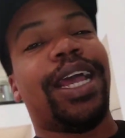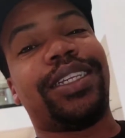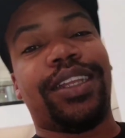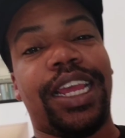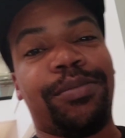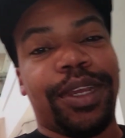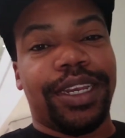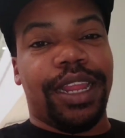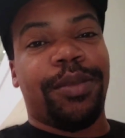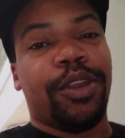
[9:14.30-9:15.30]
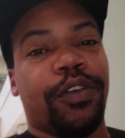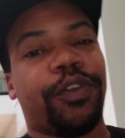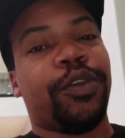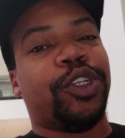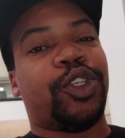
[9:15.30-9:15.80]
Mash the like button. Let me know
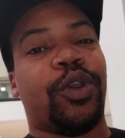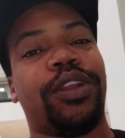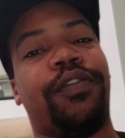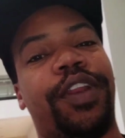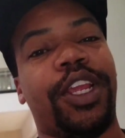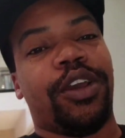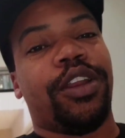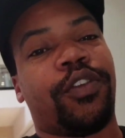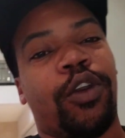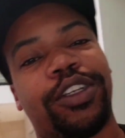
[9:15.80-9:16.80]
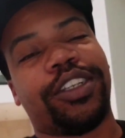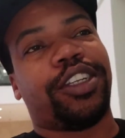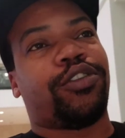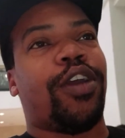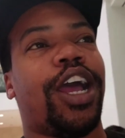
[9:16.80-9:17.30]
if you enjoyed the video. And of course,
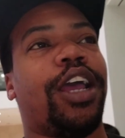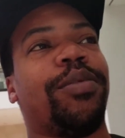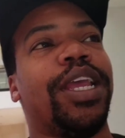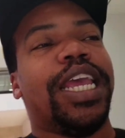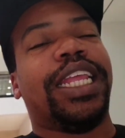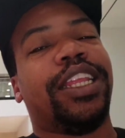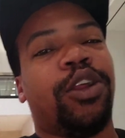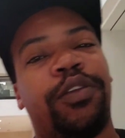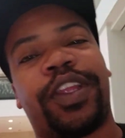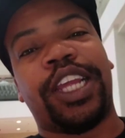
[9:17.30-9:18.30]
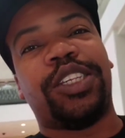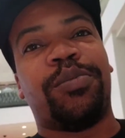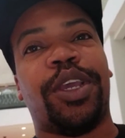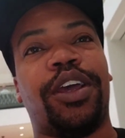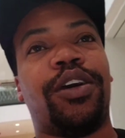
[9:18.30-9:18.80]
subscribe. Hit the
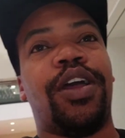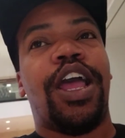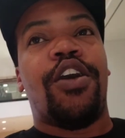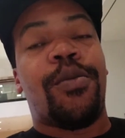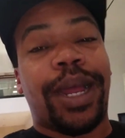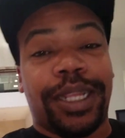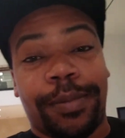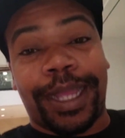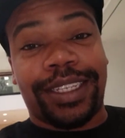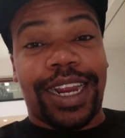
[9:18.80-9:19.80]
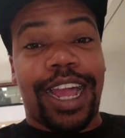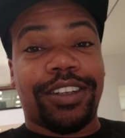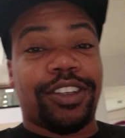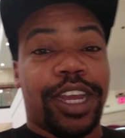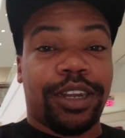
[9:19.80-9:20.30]
notification bell. We're about to get back to the
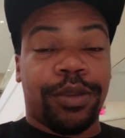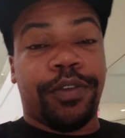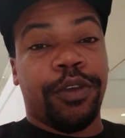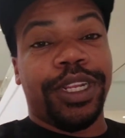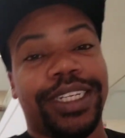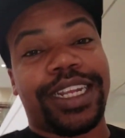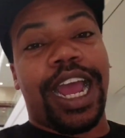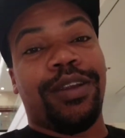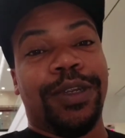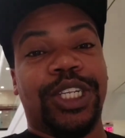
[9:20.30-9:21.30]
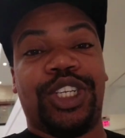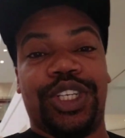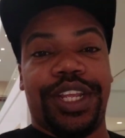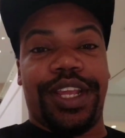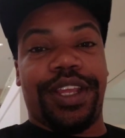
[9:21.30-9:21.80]
house so I can review these
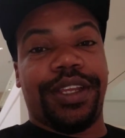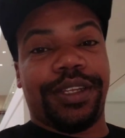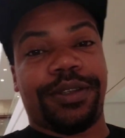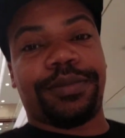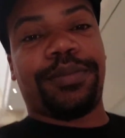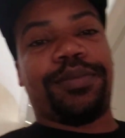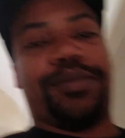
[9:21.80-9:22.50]
Kyrie's. You dig?